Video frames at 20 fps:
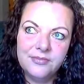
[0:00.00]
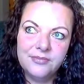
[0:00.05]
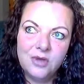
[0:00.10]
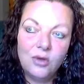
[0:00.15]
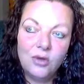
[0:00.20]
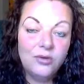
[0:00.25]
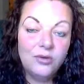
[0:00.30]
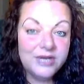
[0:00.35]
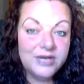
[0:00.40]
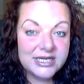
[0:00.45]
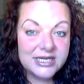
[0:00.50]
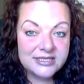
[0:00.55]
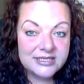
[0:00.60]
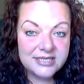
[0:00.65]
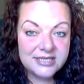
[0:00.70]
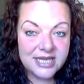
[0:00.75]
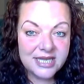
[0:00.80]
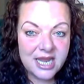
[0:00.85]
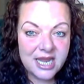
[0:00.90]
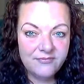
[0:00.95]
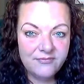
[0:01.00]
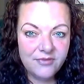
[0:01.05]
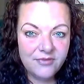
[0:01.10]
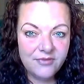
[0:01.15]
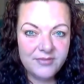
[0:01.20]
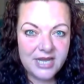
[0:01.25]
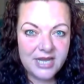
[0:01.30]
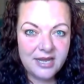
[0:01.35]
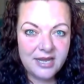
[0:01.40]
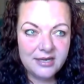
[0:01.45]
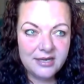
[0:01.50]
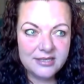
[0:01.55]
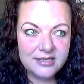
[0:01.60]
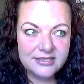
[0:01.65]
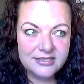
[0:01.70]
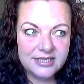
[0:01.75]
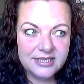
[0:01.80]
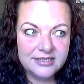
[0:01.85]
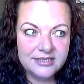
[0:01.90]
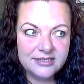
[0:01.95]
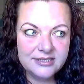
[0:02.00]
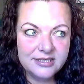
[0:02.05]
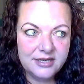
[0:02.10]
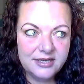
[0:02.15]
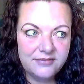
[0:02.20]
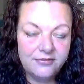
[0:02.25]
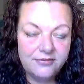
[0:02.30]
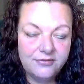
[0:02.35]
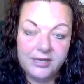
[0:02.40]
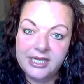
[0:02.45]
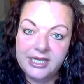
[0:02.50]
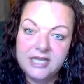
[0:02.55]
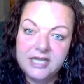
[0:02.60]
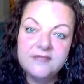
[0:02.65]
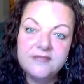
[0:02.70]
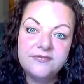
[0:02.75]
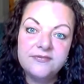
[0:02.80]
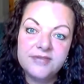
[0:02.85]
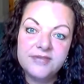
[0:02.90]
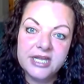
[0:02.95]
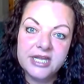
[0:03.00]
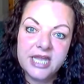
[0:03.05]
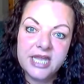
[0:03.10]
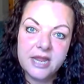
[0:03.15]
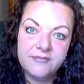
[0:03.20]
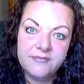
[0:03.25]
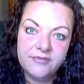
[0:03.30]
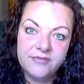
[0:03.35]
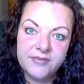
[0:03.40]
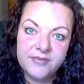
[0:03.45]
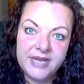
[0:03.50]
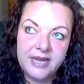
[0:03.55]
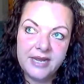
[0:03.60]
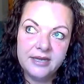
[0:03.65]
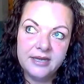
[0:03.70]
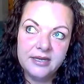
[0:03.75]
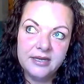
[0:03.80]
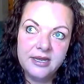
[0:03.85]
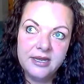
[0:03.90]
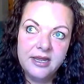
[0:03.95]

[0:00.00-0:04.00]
wholeness that came from that, a sense of relief that came from that.